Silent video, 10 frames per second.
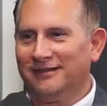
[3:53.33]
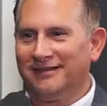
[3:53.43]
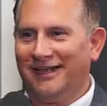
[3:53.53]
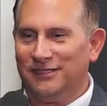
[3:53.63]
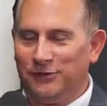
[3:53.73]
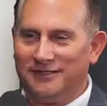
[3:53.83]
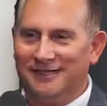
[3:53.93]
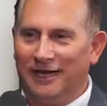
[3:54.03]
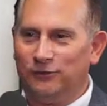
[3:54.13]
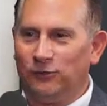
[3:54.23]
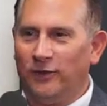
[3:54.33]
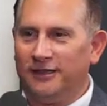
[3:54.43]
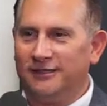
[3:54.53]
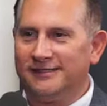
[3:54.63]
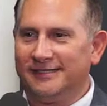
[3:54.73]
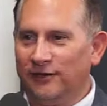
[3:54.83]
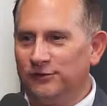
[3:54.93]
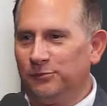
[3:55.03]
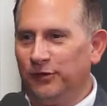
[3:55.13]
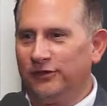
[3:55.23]
And so I set out to write the sales
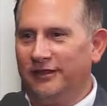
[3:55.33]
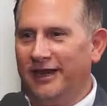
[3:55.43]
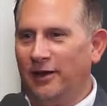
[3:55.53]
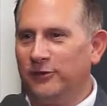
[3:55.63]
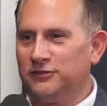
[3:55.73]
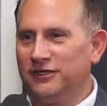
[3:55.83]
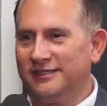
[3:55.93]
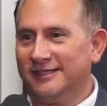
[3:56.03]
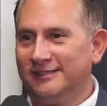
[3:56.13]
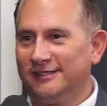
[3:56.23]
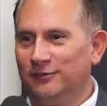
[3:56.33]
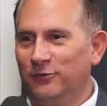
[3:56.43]
book that I wish existed when